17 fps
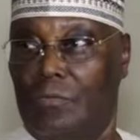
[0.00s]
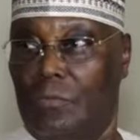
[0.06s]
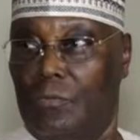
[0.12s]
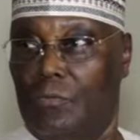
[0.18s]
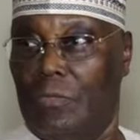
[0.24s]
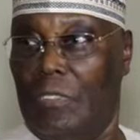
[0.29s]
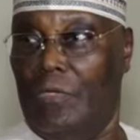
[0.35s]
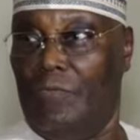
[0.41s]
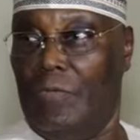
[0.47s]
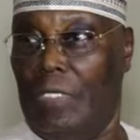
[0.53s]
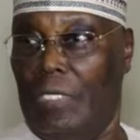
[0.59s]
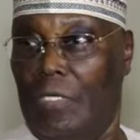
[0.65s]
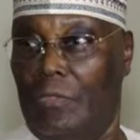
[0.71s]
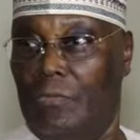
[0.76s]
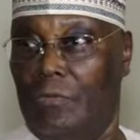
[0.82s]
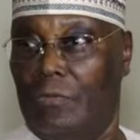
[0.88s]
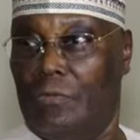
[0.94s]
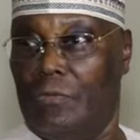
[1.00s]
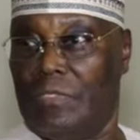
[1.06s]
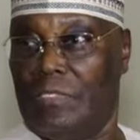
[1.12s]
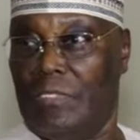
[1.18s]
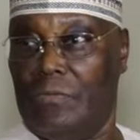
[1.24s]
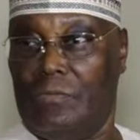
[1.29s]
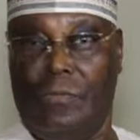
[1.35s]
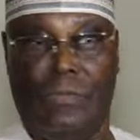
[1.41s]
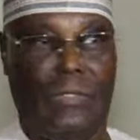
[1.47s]
We would have allowed you to
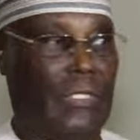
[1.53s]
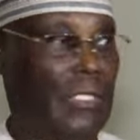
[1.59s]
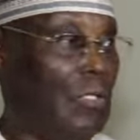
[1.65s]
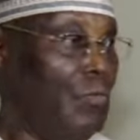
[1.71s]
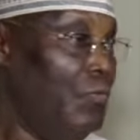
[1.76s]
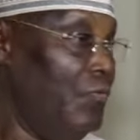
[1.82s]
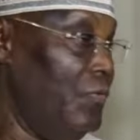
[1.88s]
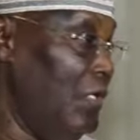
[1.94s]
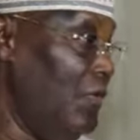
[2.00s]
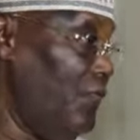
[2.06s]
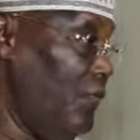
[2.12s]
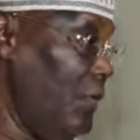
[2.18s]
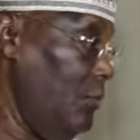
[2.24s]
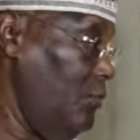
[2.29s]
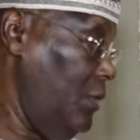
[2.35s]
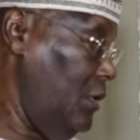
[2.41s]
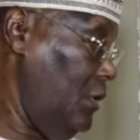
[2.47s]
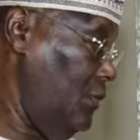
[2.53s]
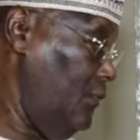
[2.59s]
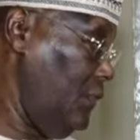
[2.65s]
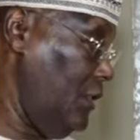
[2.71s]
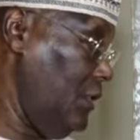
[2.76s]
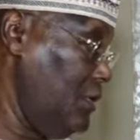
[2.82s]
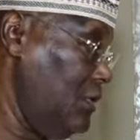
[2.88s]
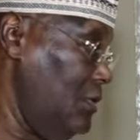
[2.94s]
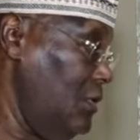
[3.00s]
settle down with your family
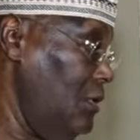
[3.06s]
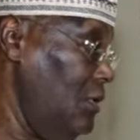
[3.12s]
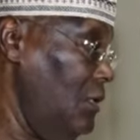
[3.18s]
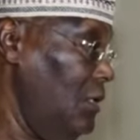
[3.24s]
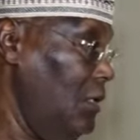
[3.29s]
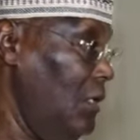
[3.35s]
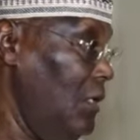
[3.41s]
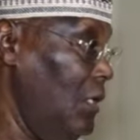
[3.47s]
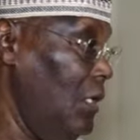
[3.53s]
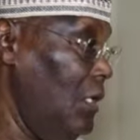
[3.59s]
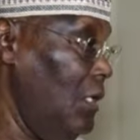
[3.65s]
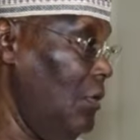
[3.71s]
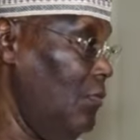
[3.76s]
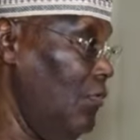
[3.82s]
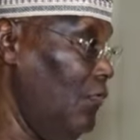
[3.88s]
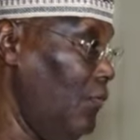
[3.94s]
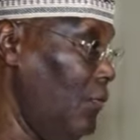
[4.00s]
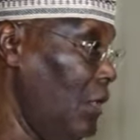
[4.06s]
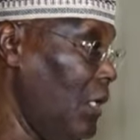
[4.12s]
first before